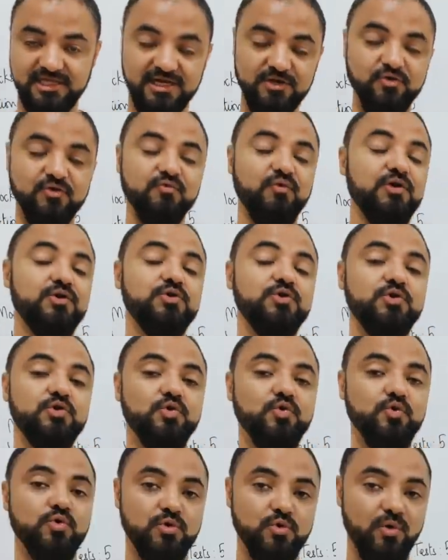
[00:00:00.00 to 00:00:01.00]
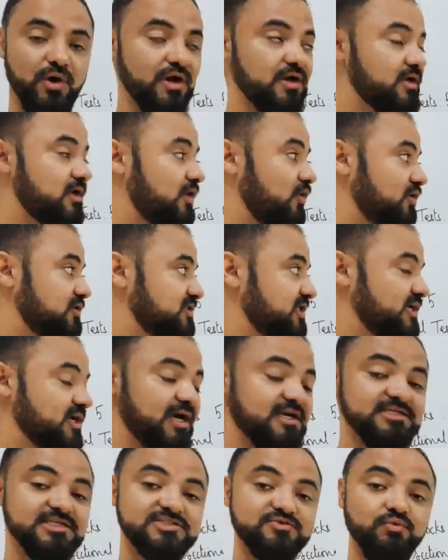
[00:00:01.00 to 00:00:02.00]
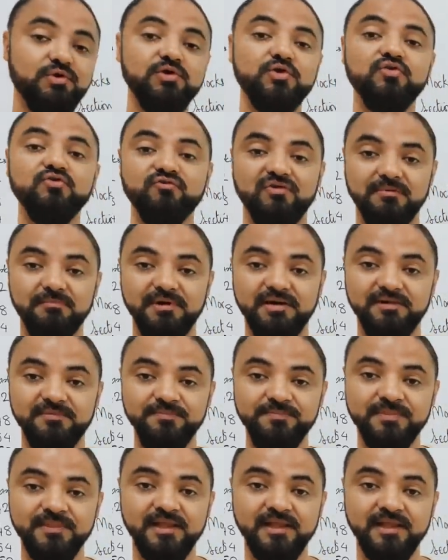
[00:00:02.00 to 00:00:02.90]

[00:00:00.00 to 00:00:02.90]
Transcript: I don't want to do quant logic. I just want to do verbal.